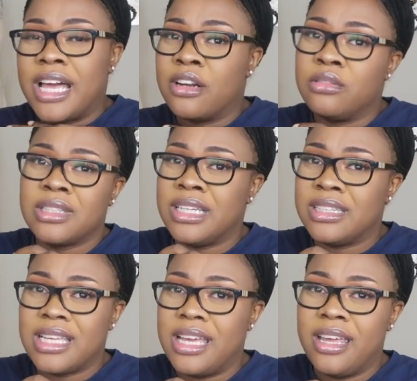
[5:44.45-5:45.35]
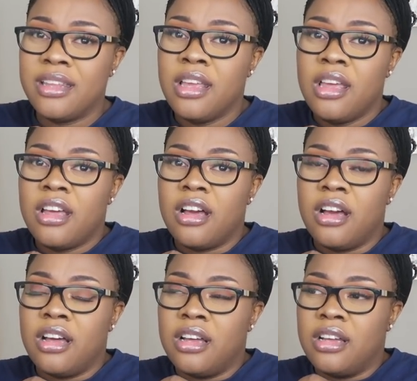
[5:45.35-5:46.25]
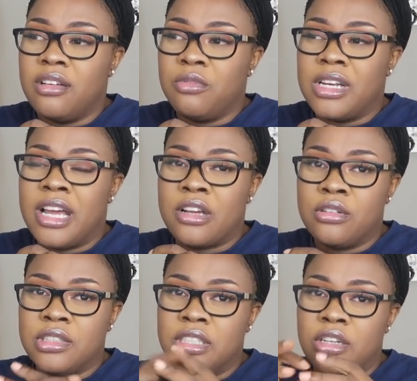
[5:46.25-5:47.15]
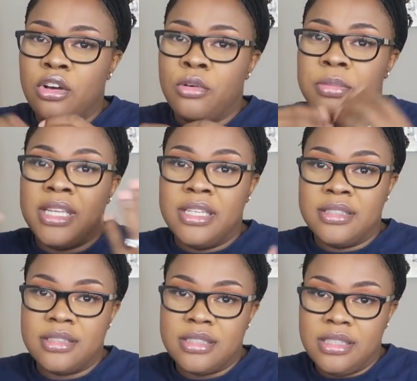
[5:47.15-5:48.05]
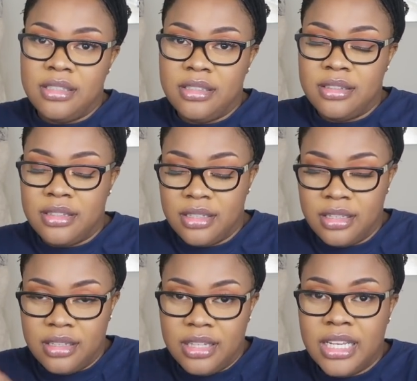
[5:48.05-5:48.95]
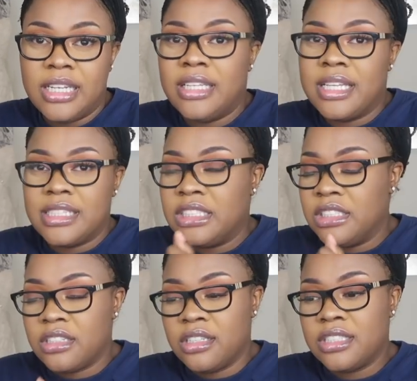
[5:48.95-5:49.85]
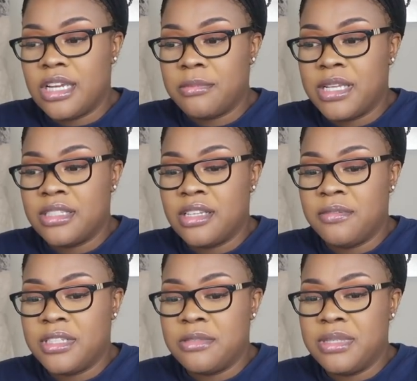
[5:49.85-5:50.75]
I don't think that uh when I go to the O B and see the lady that she's gonna check my cervix,